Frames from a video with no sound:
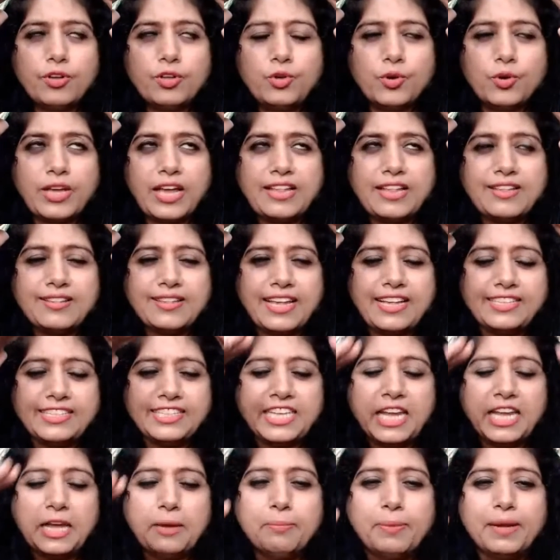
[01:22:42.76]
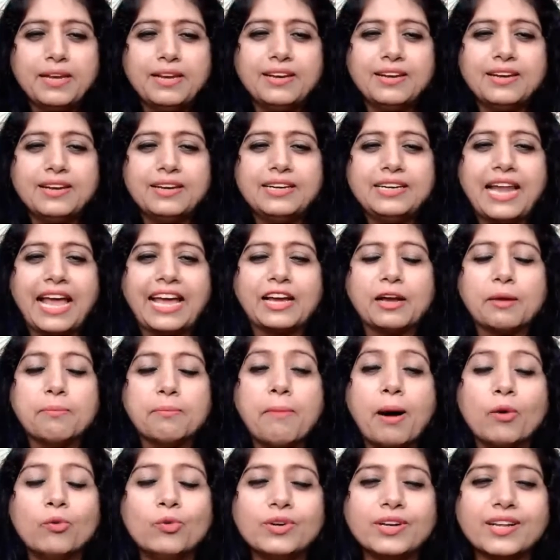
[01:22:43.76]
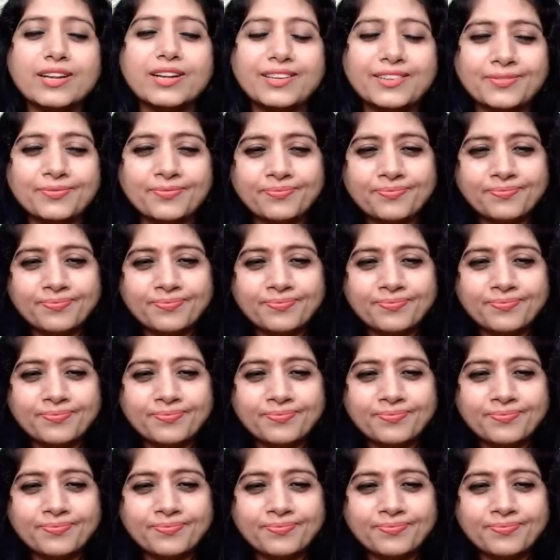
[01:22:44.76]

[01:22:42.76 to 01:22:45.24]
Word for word: You can say stable like a mountain.